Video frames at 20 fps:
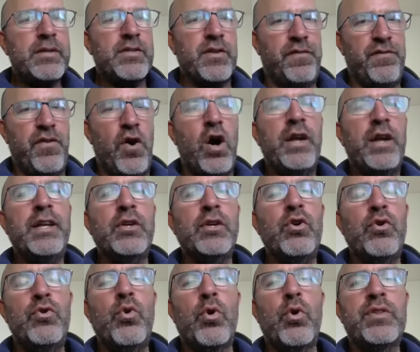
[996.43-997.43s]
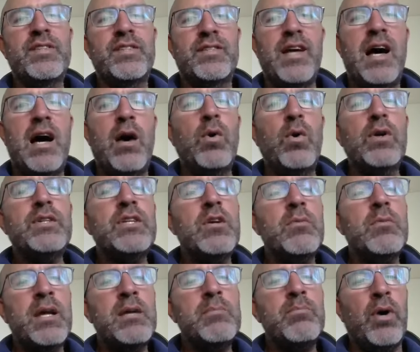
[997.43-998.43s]
defining your north star what do you
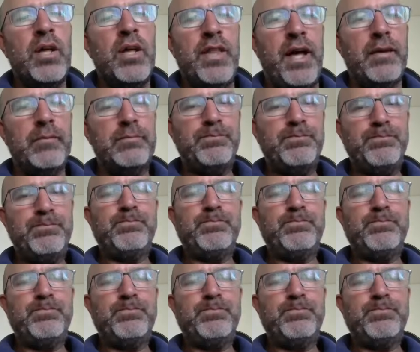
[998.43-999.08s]
mean by that